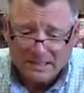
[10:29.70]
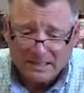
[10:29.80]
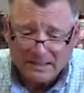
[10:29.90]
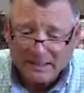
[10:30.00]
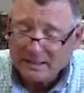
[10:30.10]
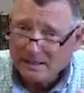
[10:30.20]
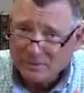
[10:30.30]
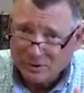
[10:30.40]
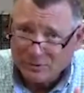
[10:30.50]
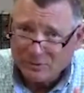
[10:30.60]
Then
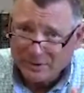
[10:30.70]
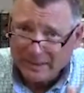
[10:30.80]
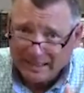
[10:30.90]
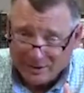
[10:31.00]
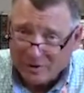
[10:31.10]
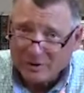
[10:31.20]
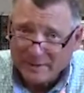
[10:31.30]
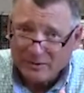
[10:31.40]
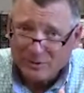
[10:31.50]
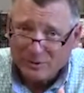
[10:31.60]
comes Luke, and I talked
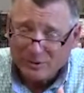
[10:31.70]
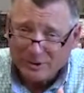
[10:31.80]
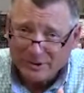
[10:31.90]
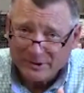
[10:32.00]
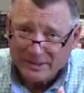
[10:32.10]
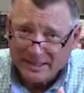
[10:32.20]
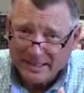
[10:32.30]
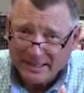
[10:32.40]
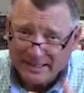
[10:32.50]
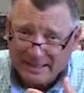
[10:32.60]
about Luke earlier
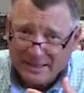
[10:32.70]
today.